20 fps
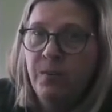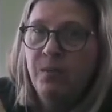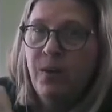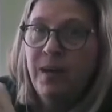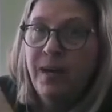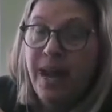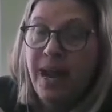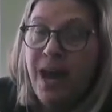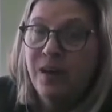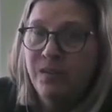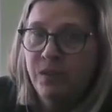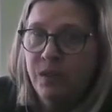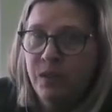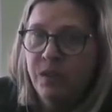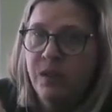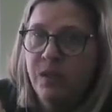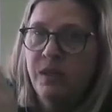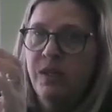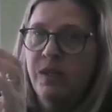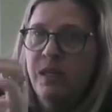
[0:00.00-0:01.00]
right
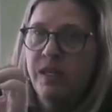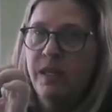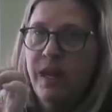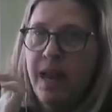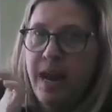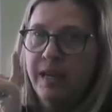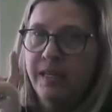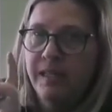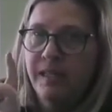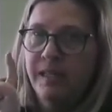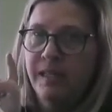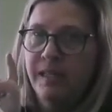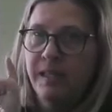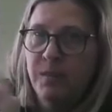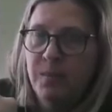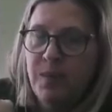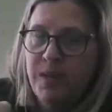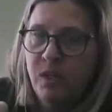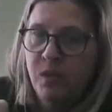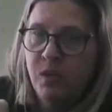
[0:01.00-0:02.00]
after and ask
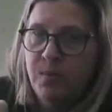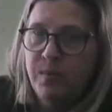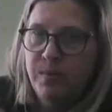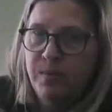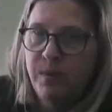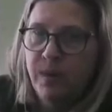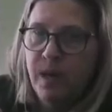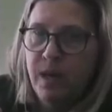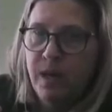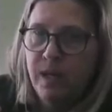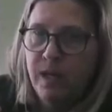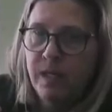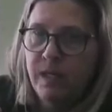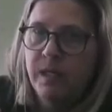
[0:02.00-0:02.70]
to make sure people got